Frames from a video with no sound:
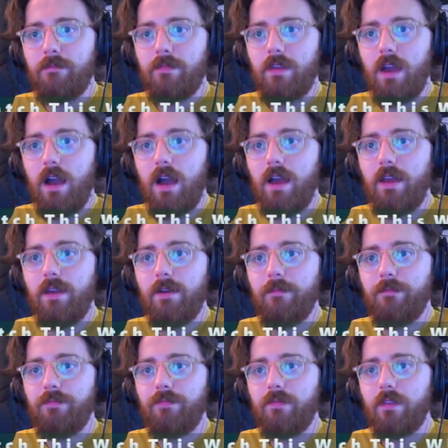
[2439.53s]
I
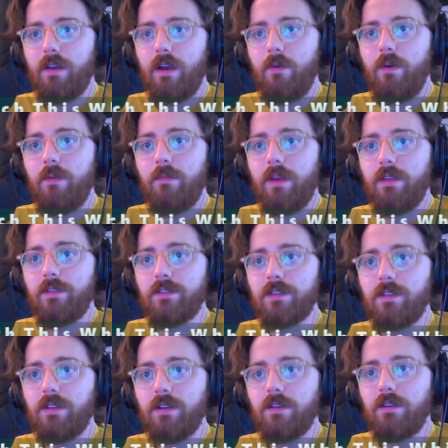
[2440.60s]
want to make this
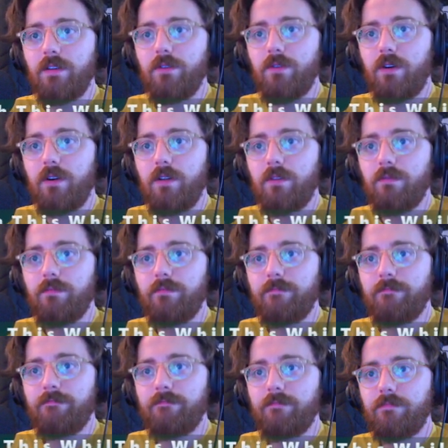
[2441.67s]
clear to you all
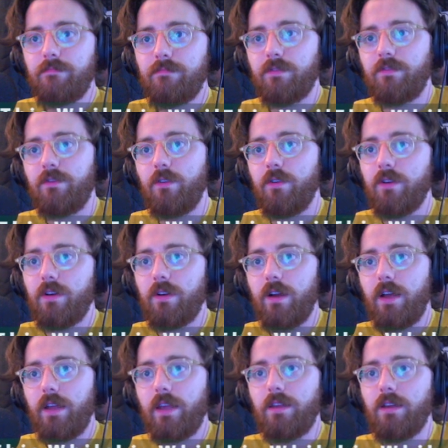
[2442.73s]
before I
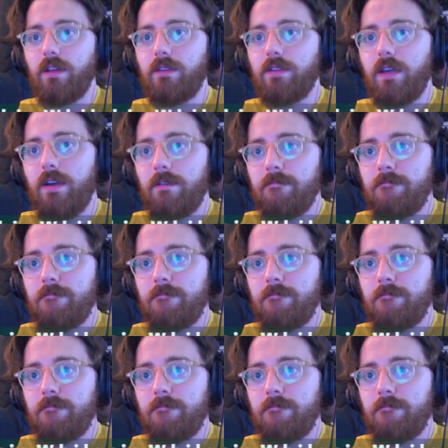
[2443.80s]
get yelled at.